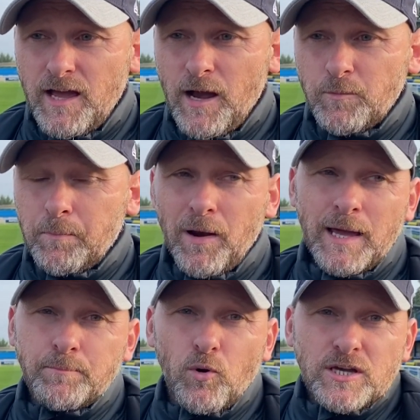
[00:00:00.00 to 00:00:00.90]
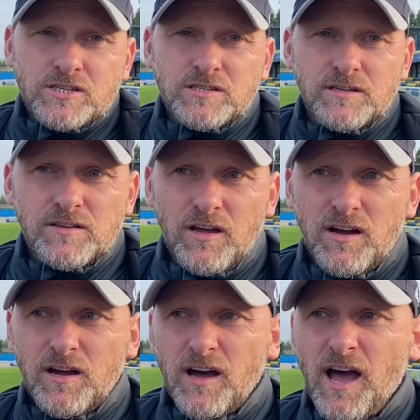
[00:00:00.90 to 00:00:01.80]
And we're playing boys
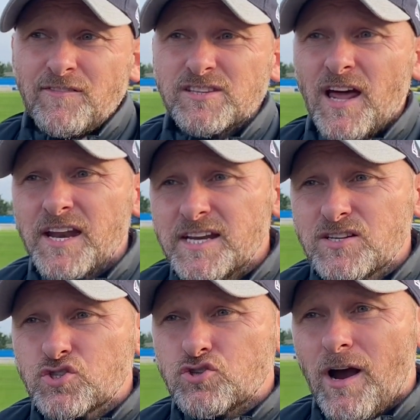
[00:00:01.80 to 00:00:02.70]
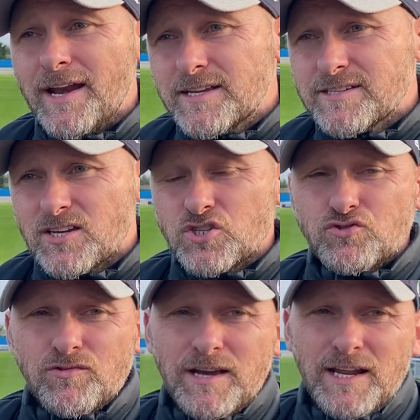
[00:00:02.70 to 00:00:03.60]
that haven't done any training
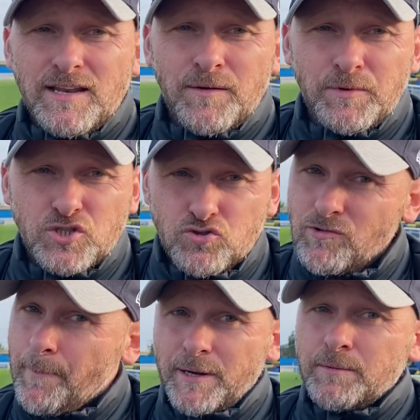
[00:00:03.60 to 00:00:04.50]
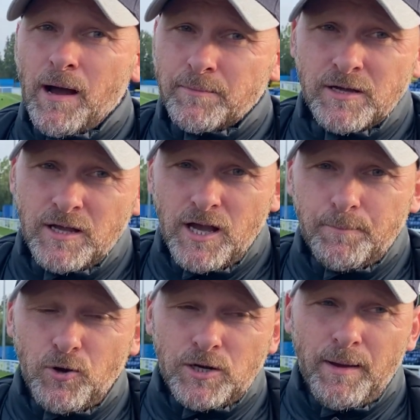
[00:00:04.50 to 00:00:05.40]
sessions really. Then we're just wrapping them up
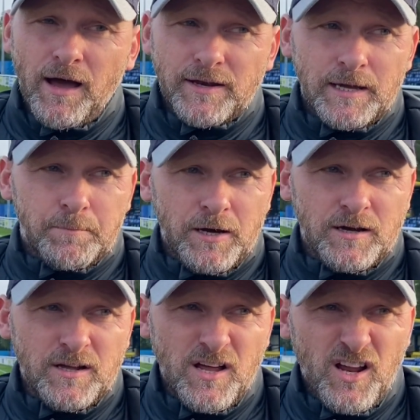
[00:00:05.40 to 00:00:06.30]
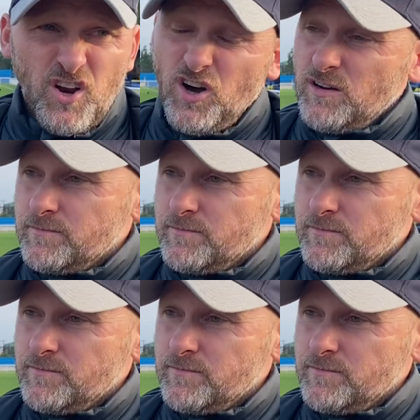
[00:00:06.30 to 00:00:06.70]
and putting them out there. But look,